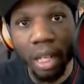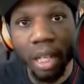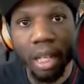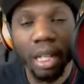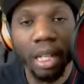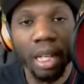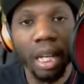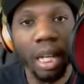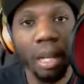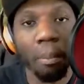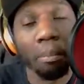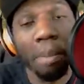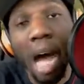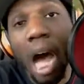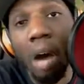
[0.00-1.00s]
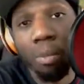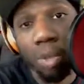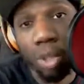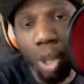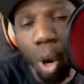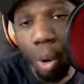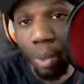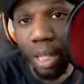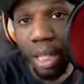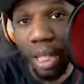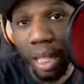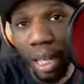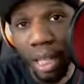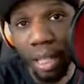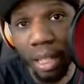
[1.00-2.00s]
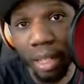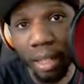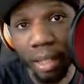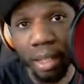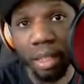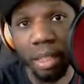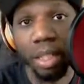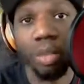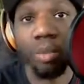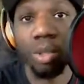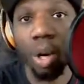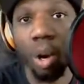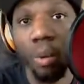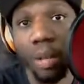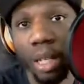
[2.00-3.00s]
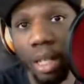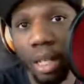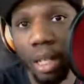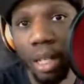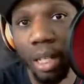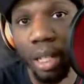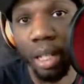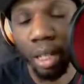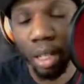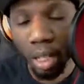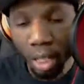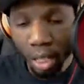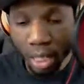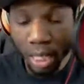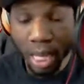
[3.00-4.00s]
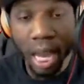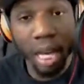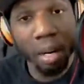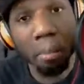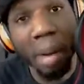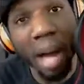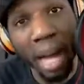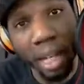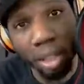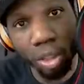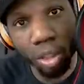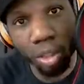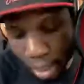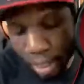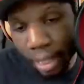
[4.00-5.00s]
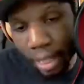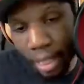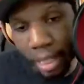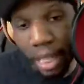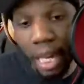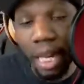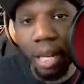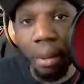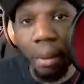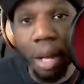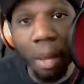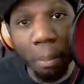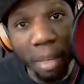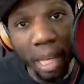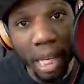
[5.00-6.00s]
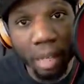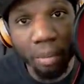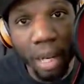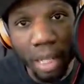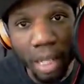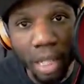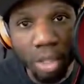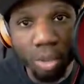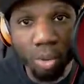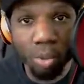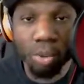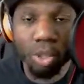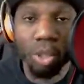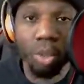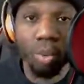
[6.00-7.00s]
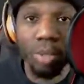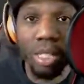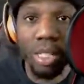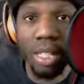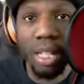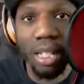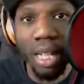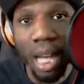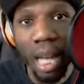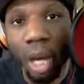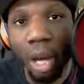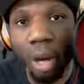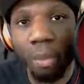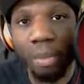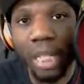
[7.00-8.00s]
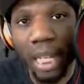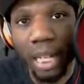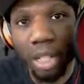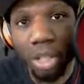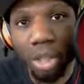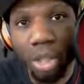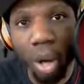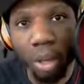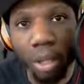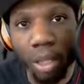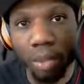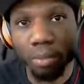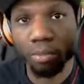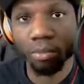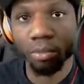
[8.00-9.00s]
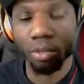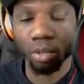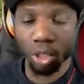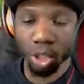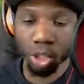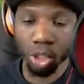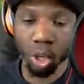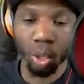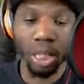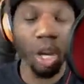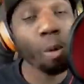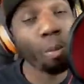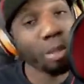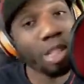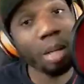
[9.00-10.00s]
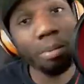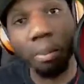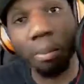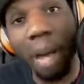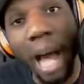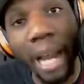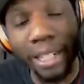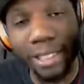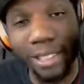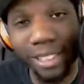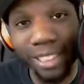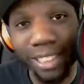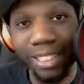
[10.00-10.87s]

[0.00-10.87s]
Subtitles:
And then Bob was already in there. He was already in there. He had a binder and he had a pen right next to him. So we sit down and we get into talking. So he opens up the binder,